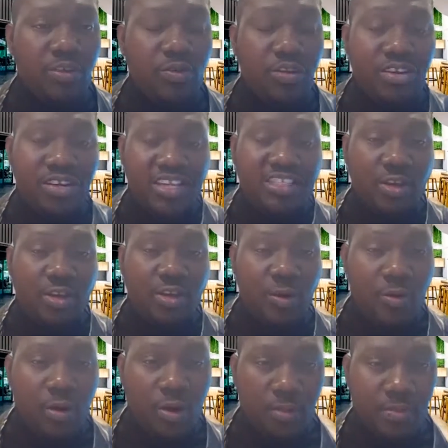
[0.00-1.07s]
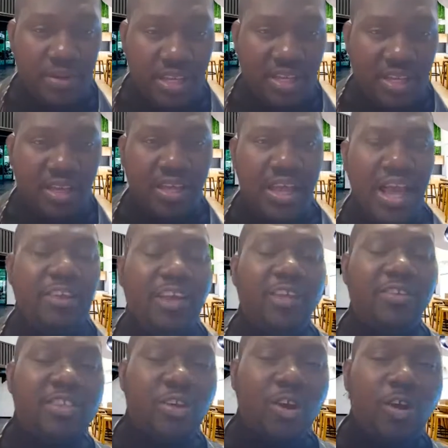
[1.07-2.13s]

You create your own company and you're using your